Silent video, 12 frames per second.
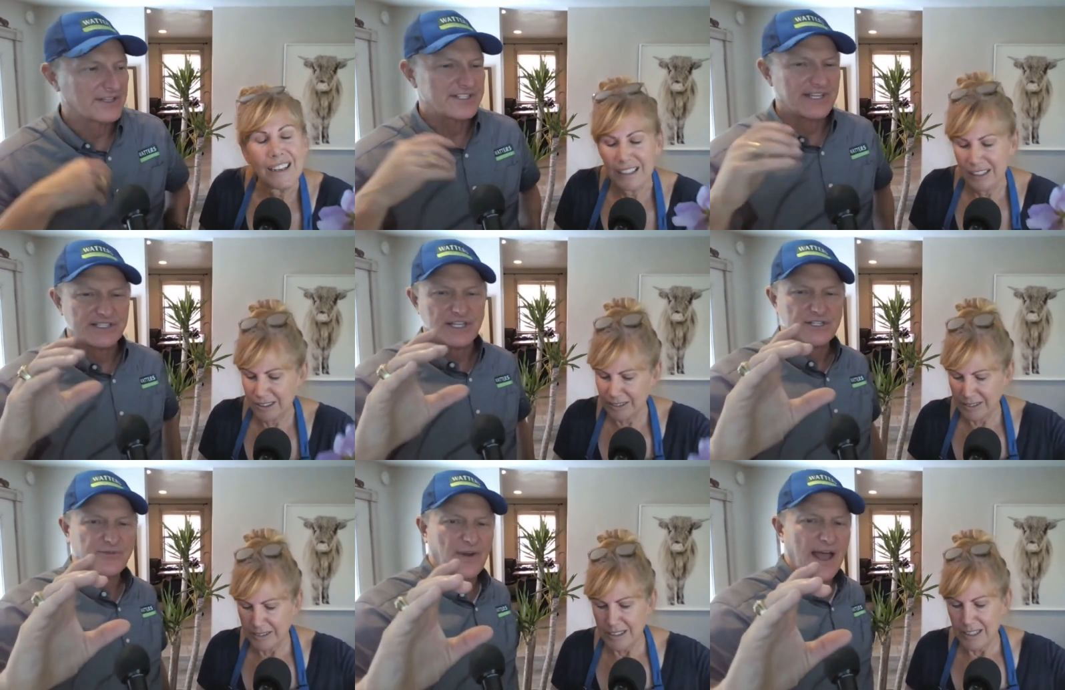Speaker 1: six
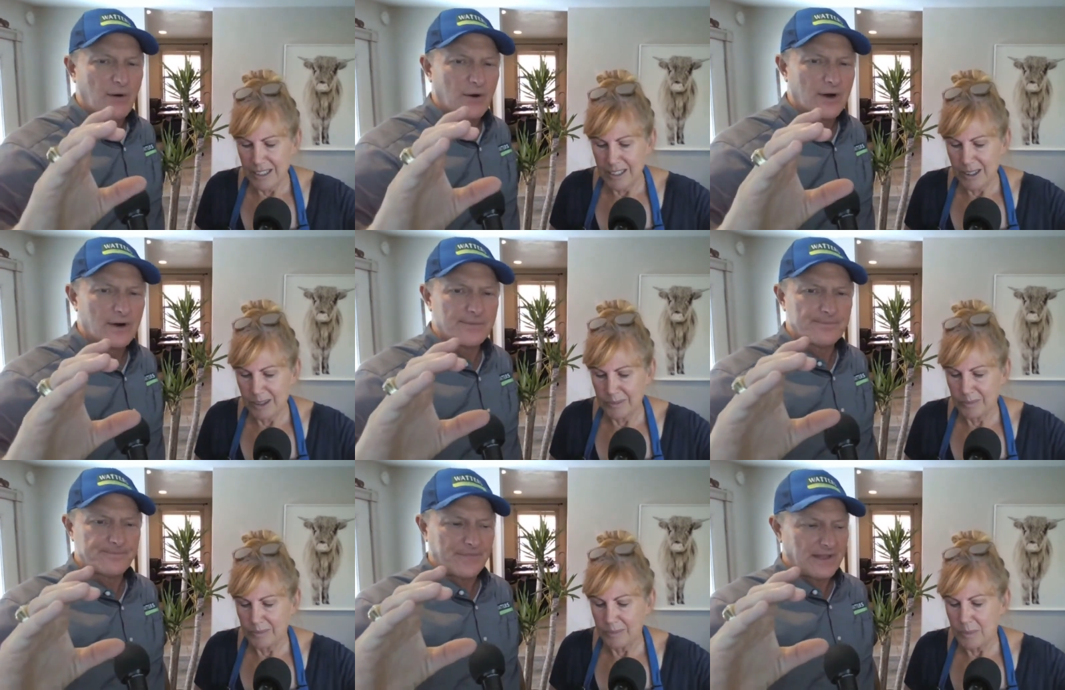inch
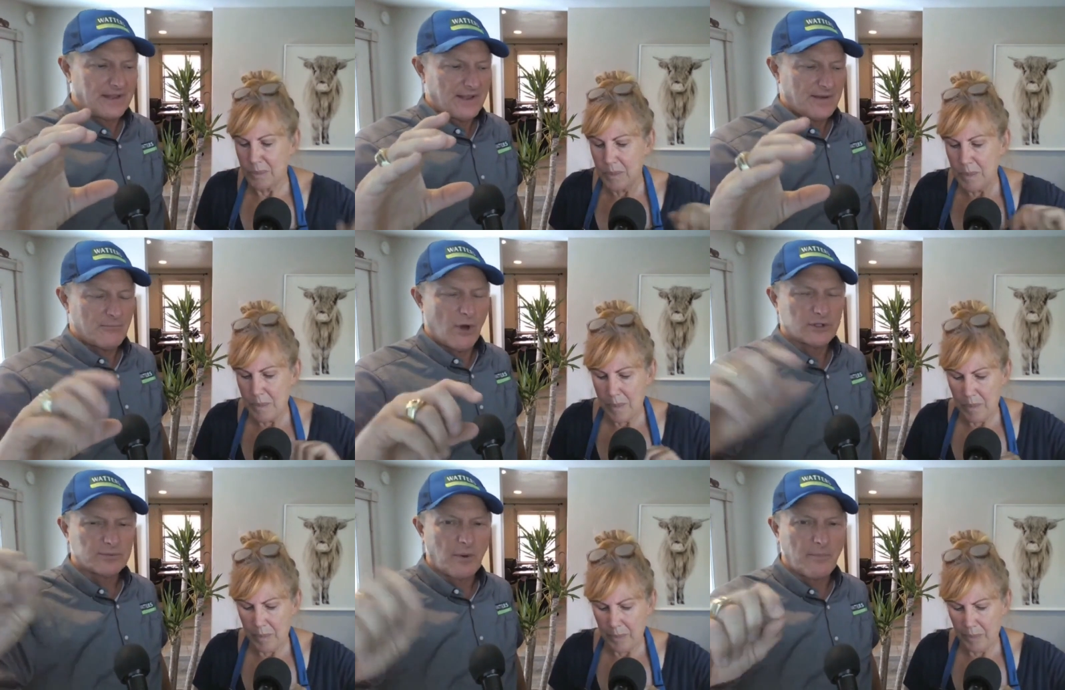flower mm-hmm.
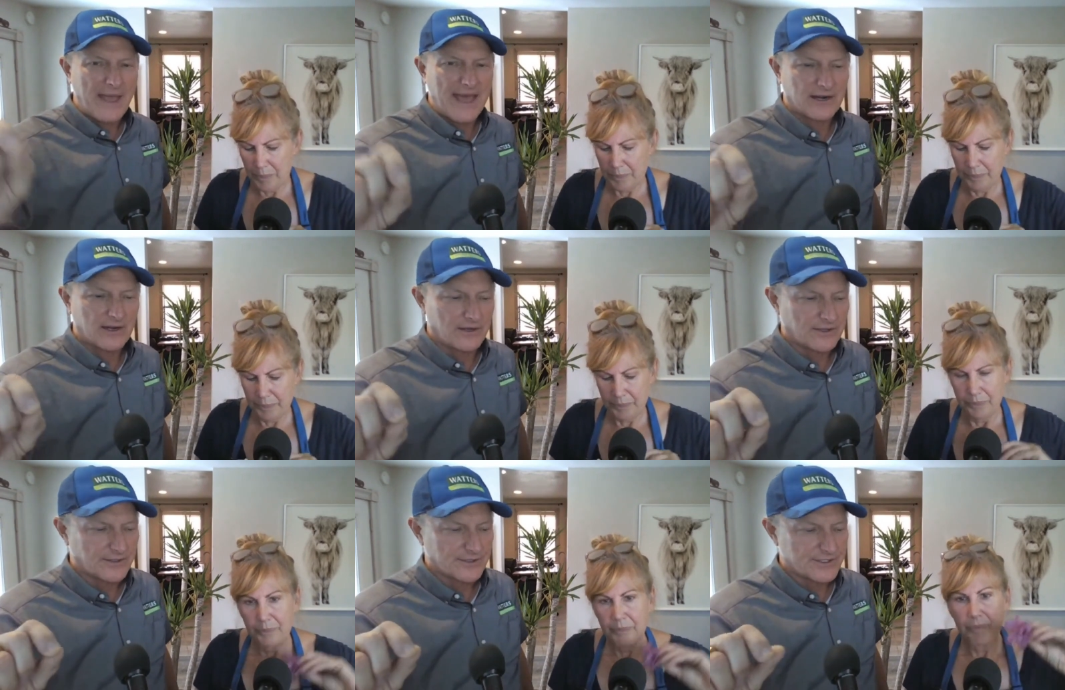multiple
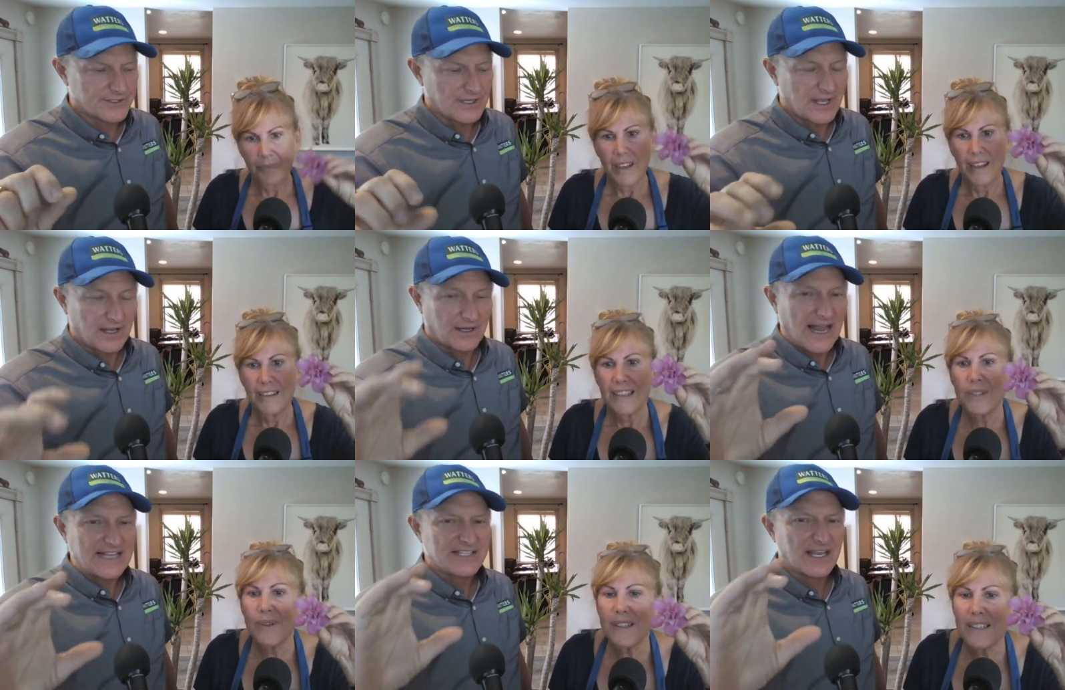petals
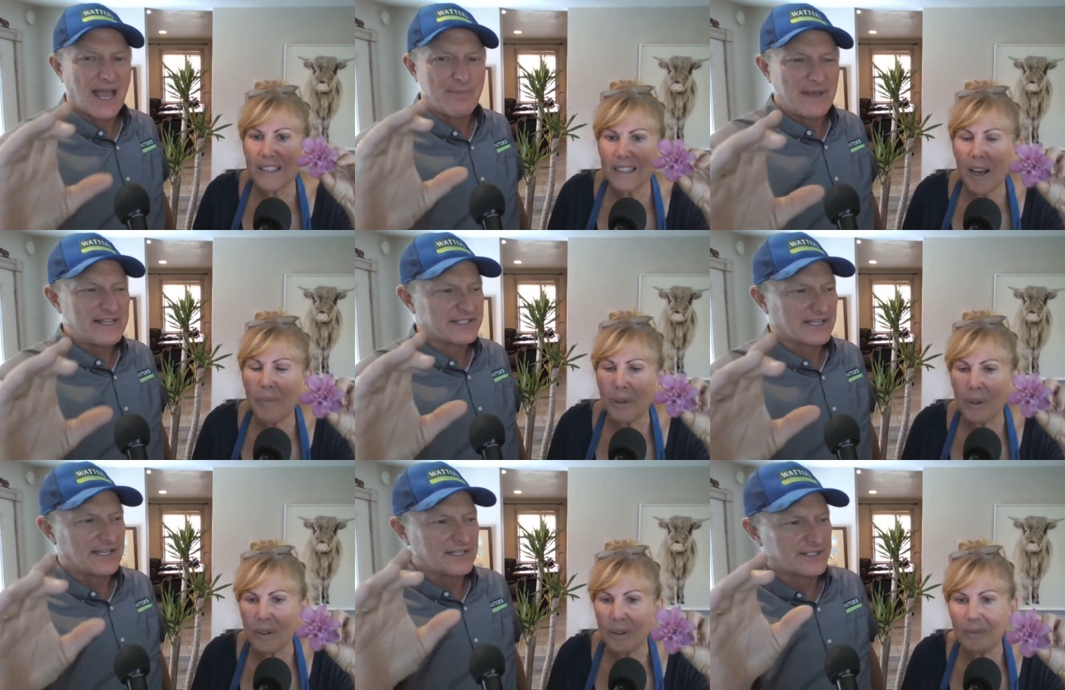Classic
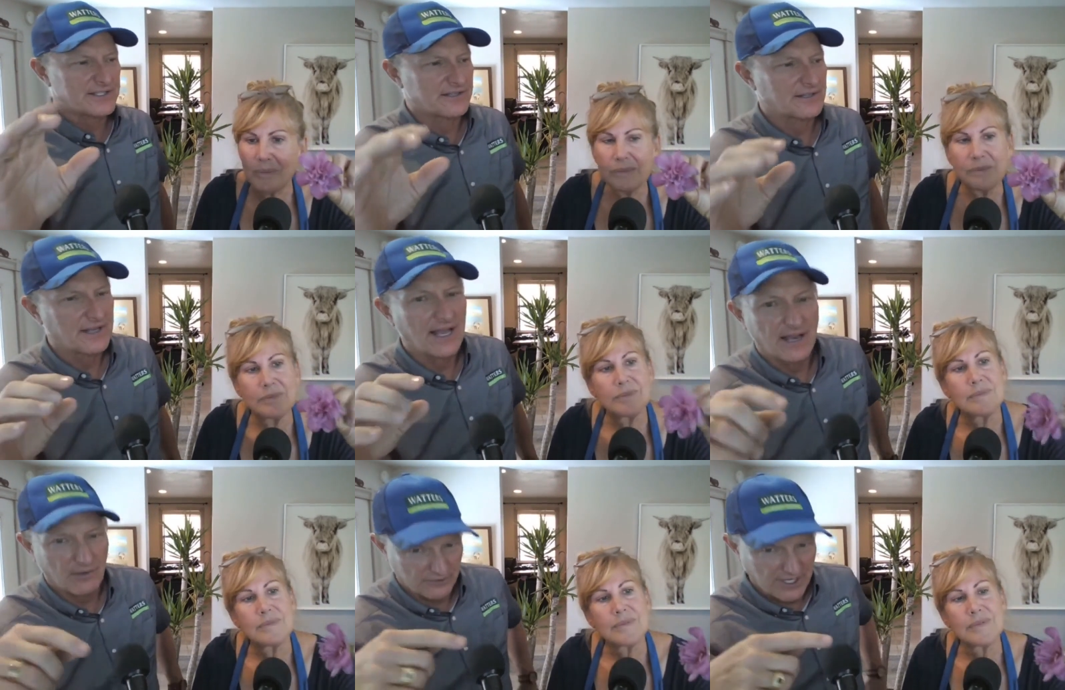hibiscus, double.
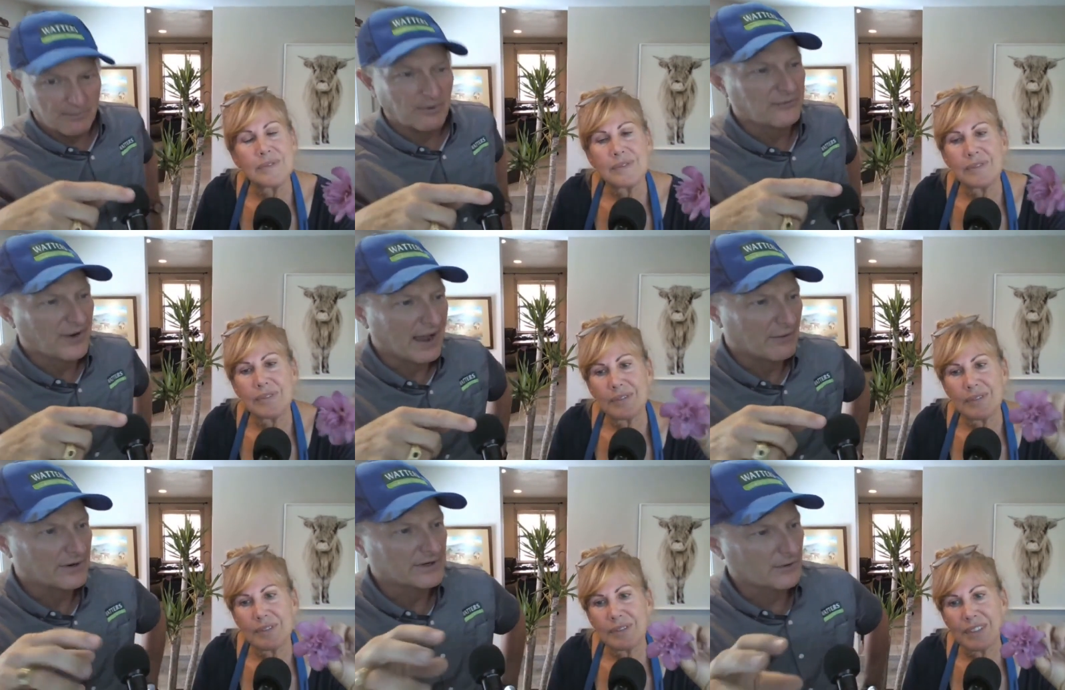yeah, double
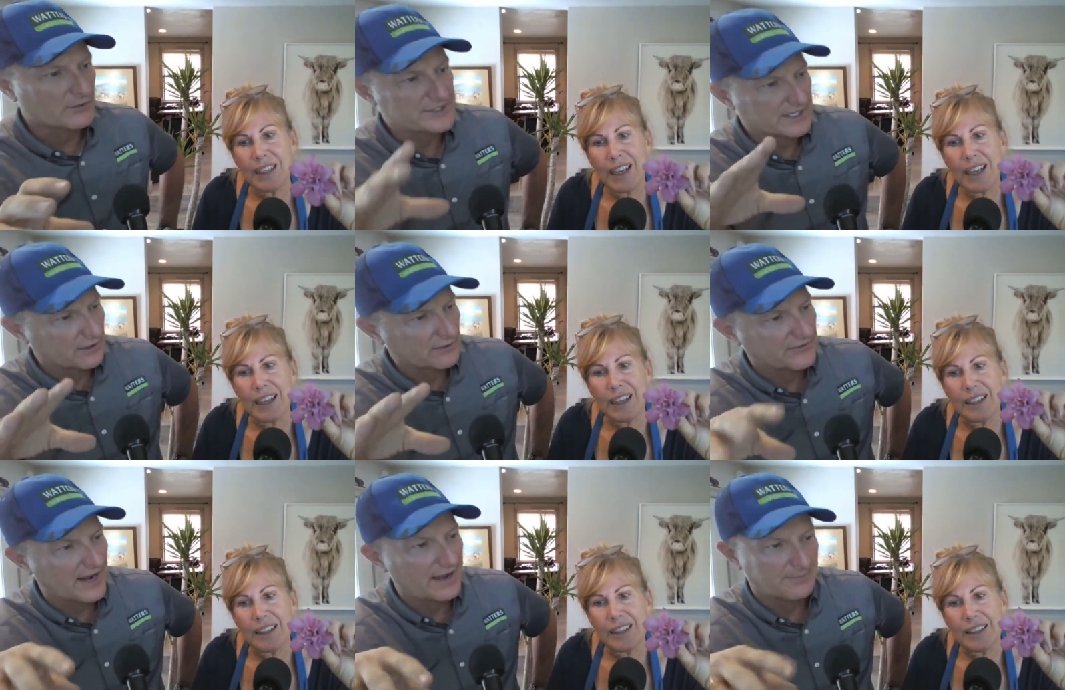flowers or single
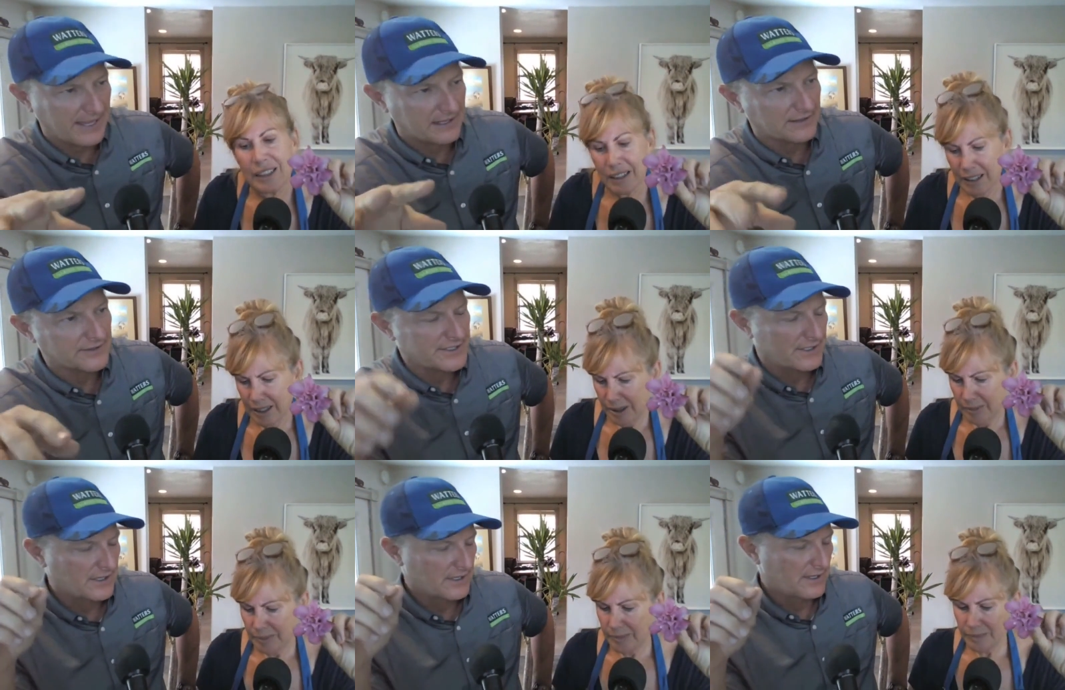flower
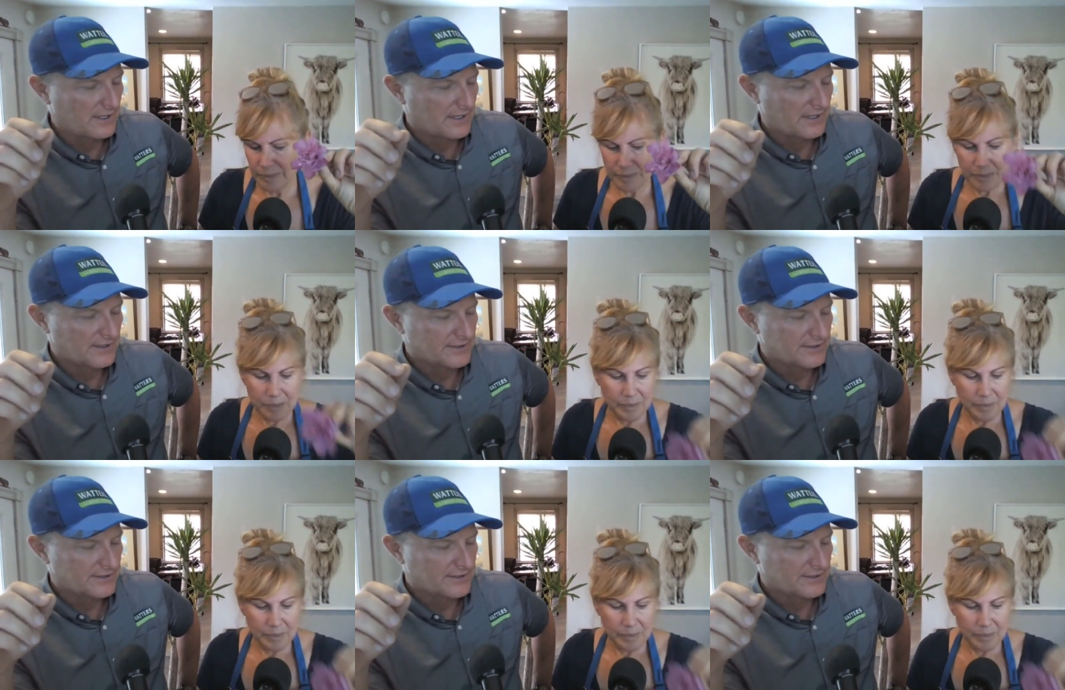petals. Mm-hmm.